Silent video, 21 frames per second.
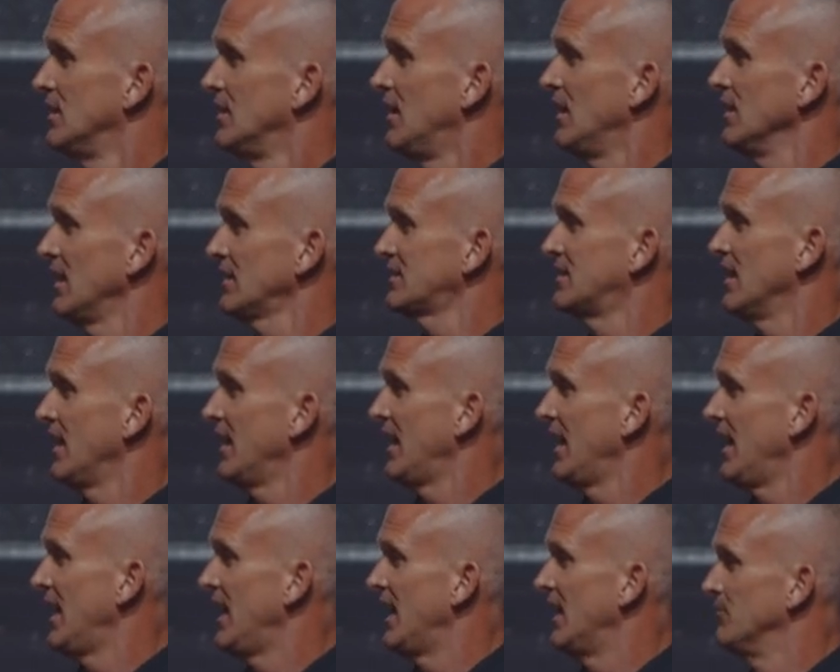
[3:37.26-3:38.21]
I like that
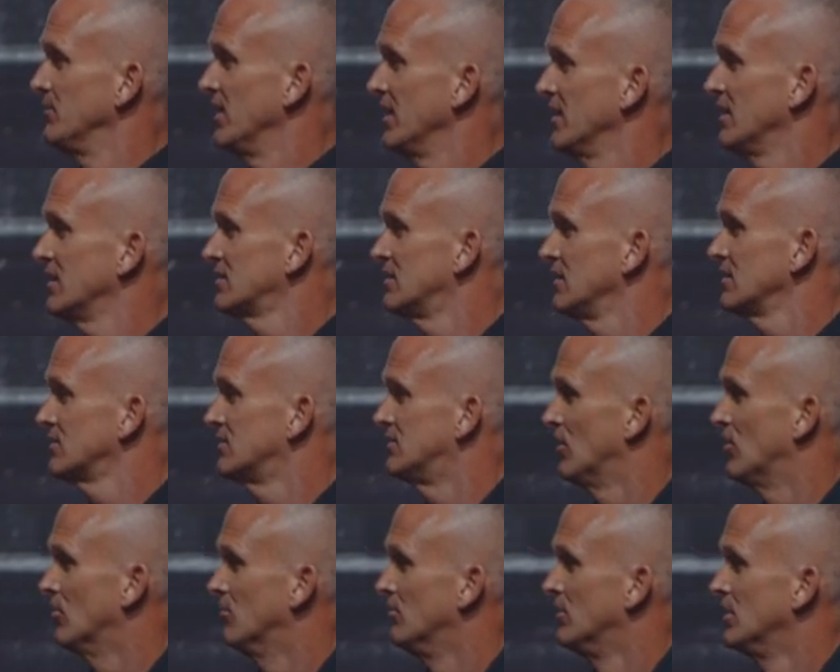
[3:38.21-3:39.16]
hat, man. That's
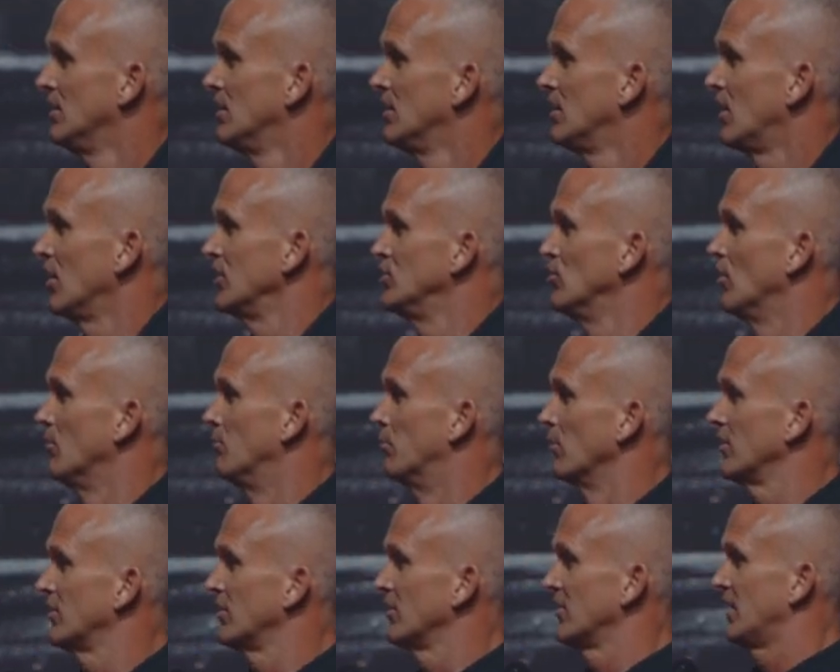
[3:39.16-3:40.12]
dope. Are you a
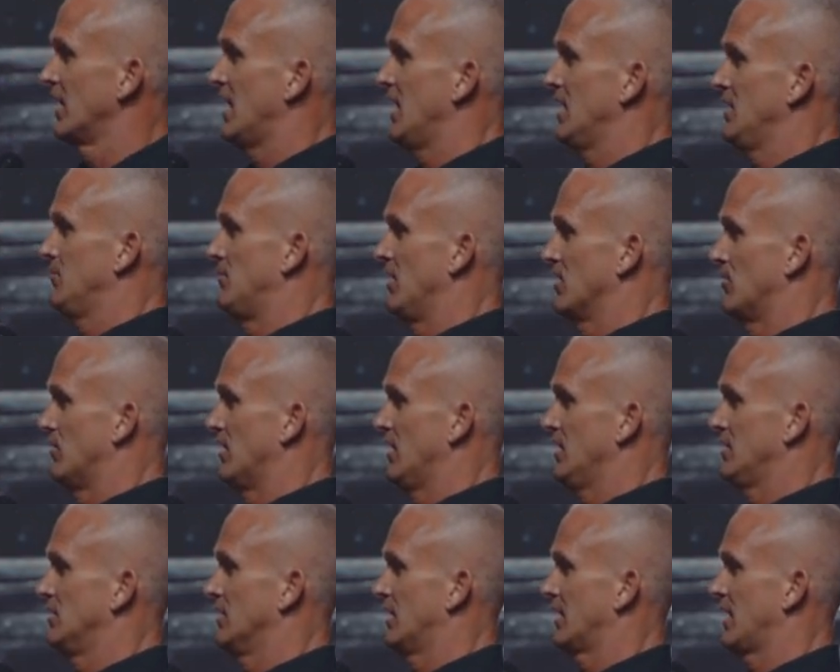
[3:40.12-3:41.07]
burger guy, by the way?
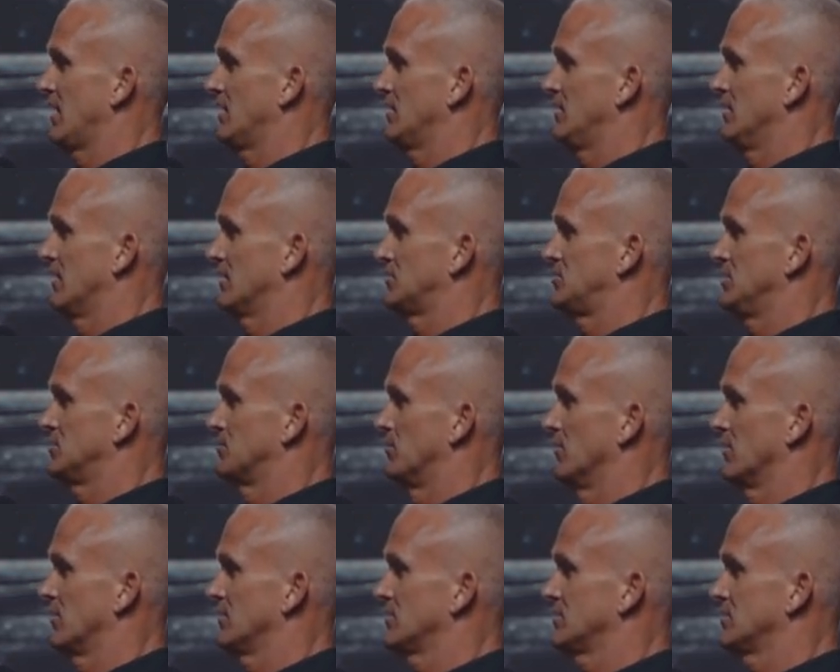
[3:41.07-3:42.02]
You like
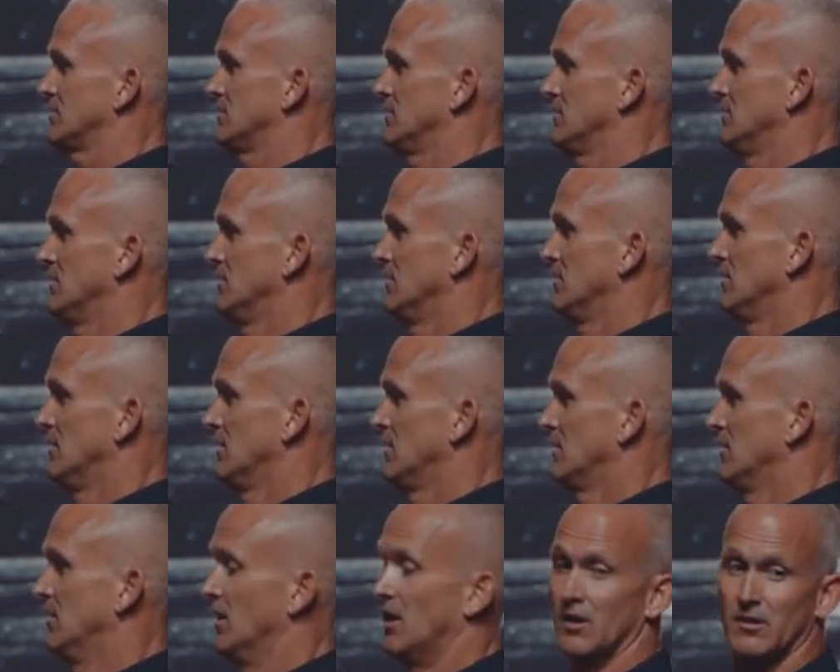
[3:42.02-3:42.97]
cheeseburgers?
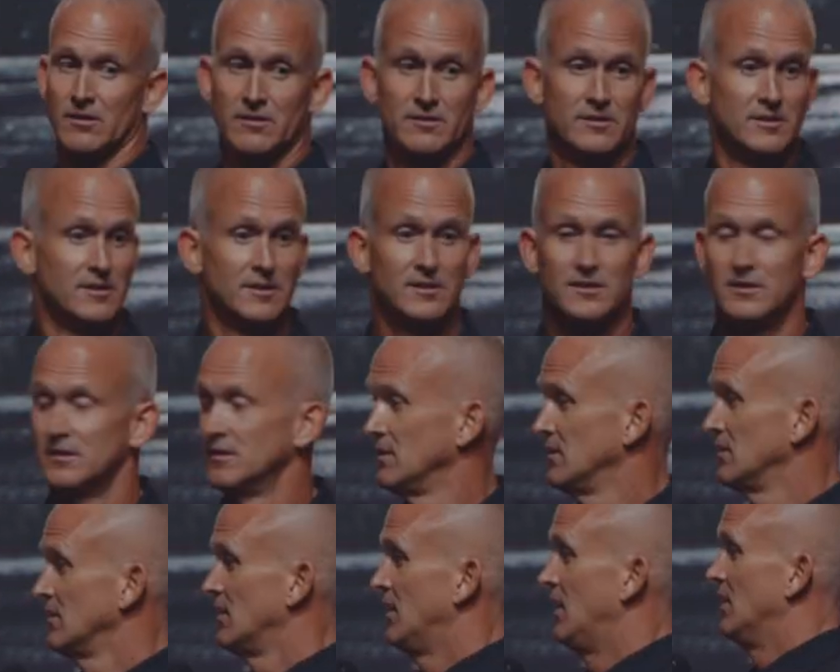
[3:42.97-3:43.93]
No.
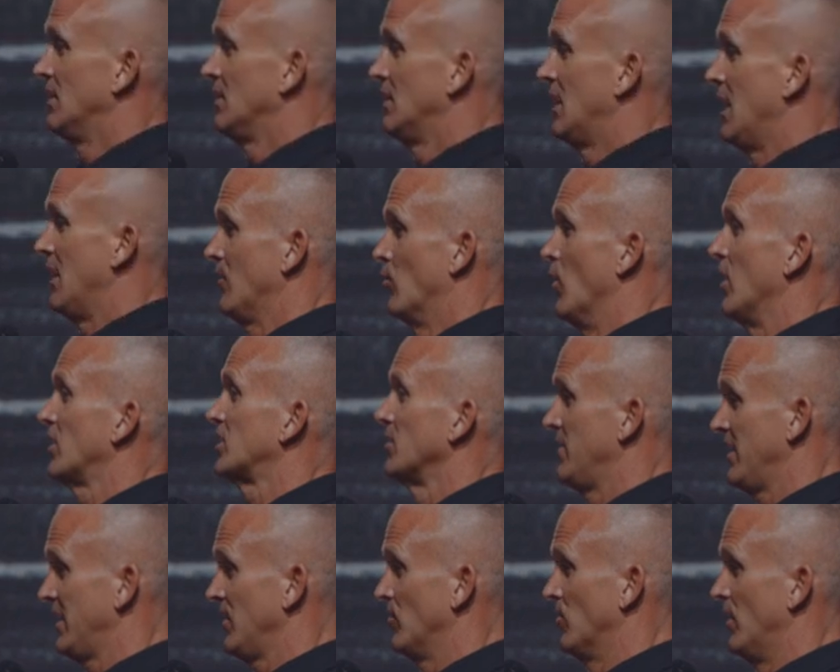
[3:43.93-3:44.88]
Hey,
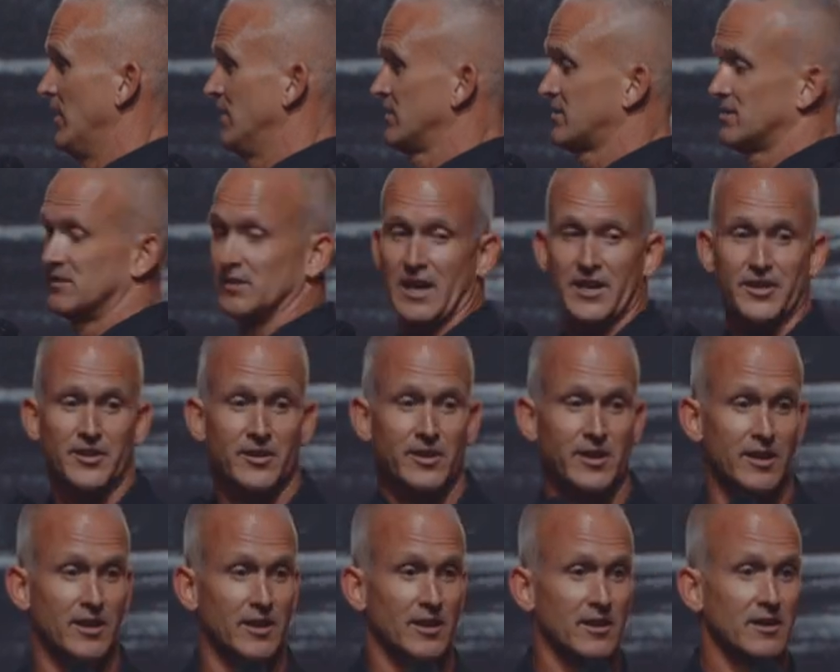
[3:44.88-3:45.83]
welcome anyways. Glad you're
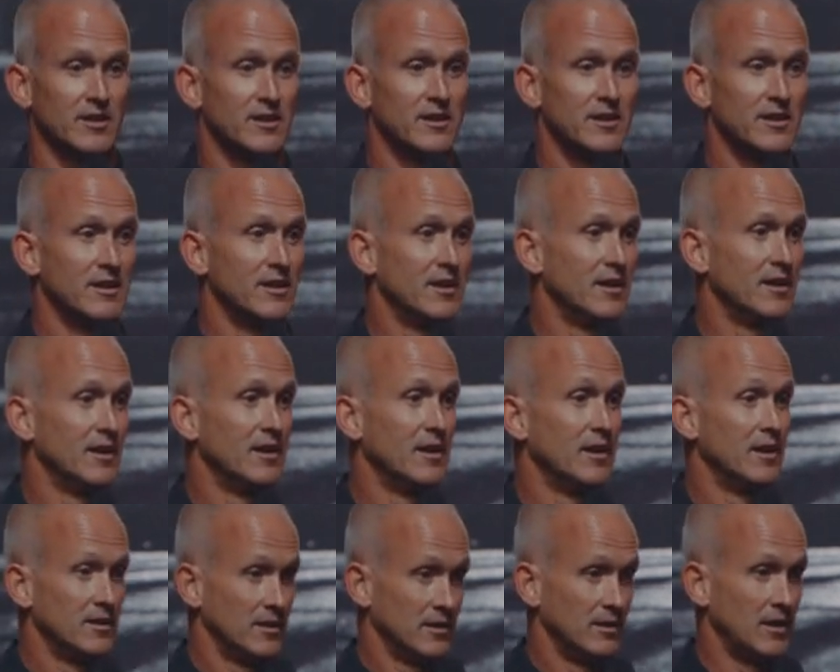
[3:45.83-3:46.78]
here.
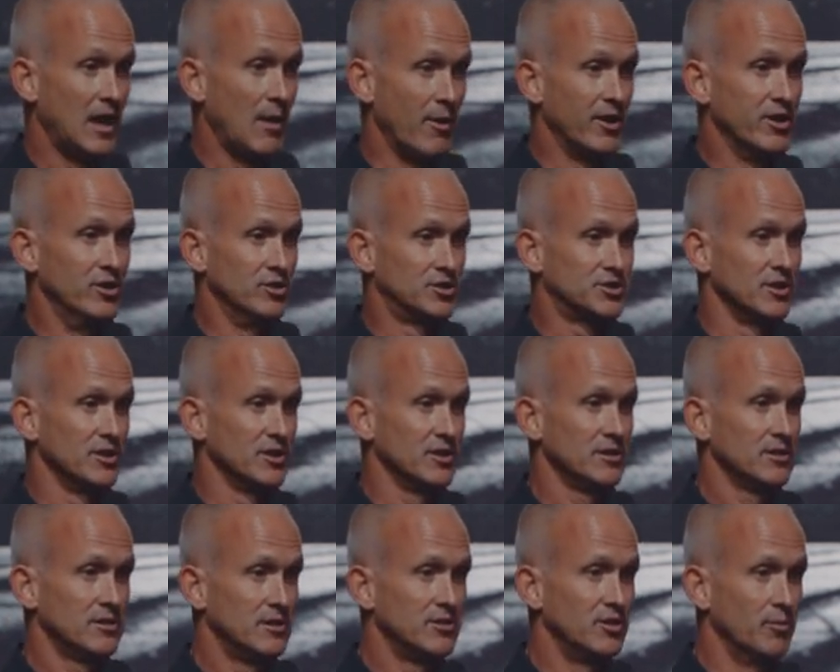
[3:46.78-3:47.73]
How about you,
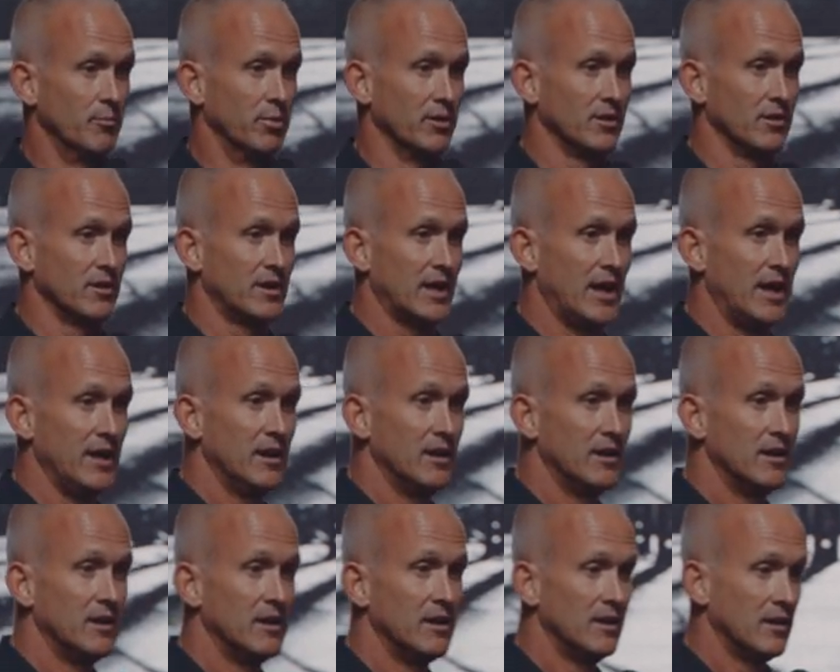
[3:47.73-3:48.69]
sir? You a burger guy?
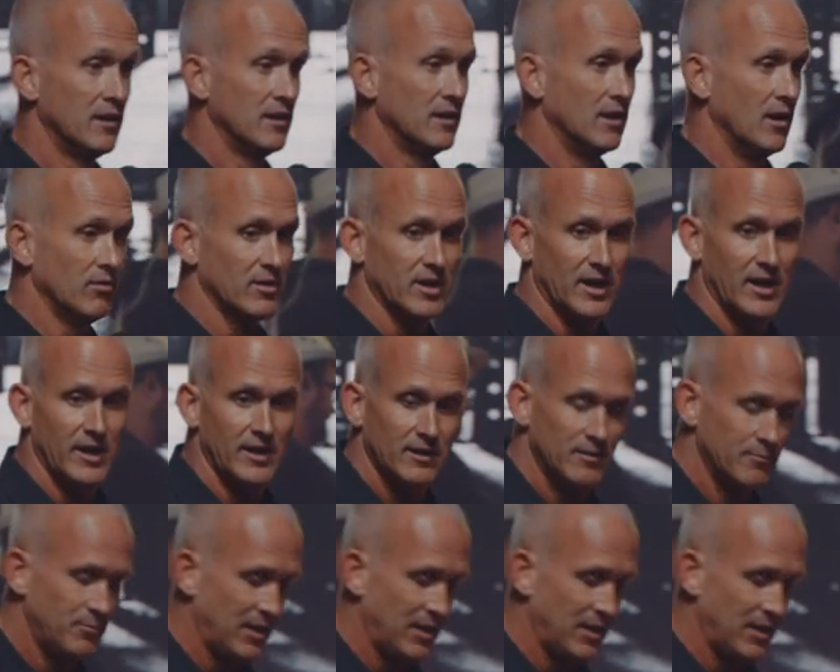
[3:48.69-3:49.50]
Okay.